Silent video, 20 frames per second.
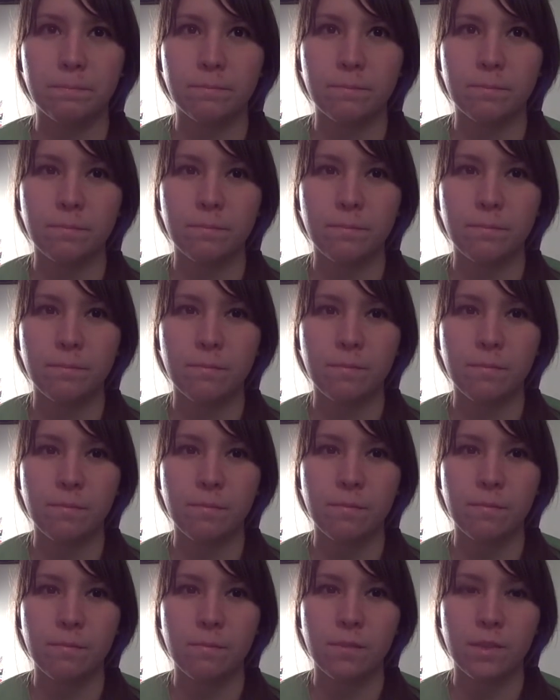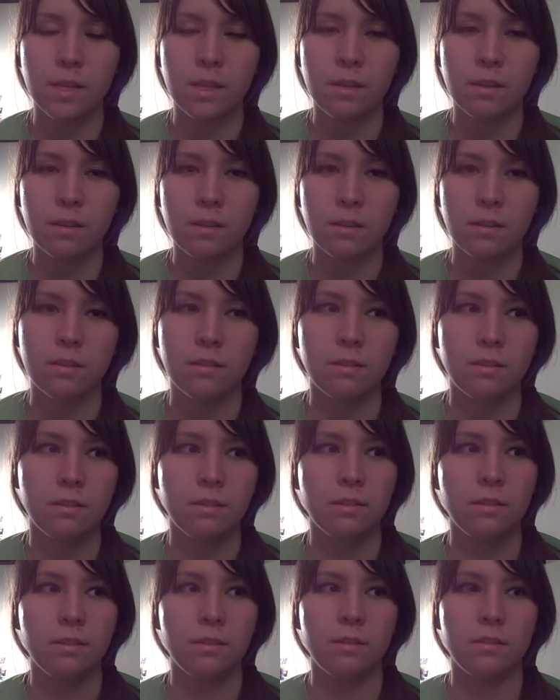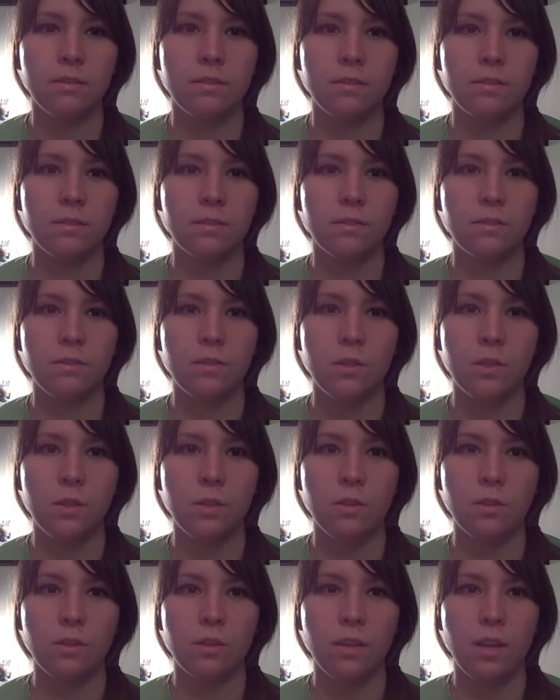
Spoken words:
(no one is talking)